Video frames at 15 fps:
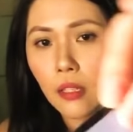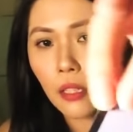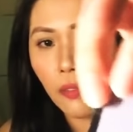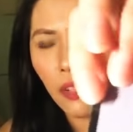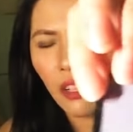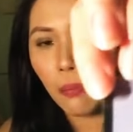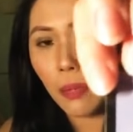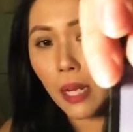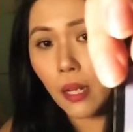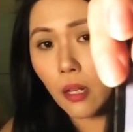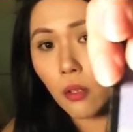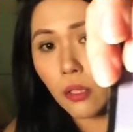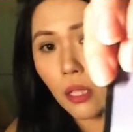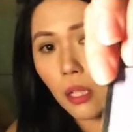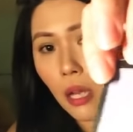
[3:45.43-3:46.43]
7 of
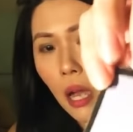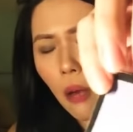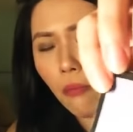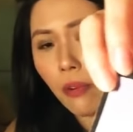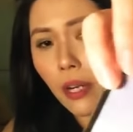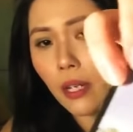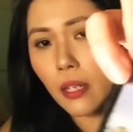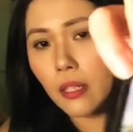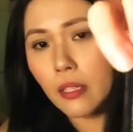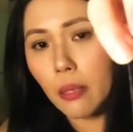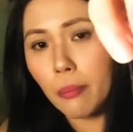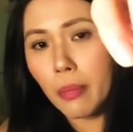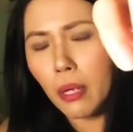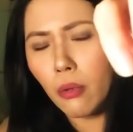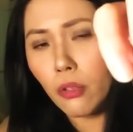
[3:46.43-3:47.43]
Pentacles in the upright is
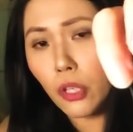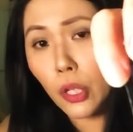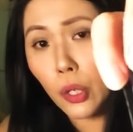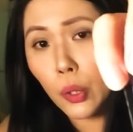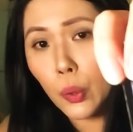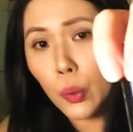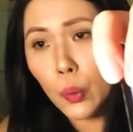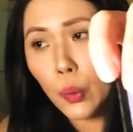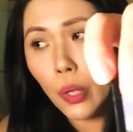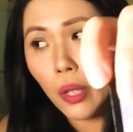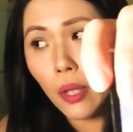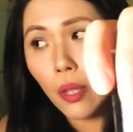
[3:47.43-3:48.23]
about you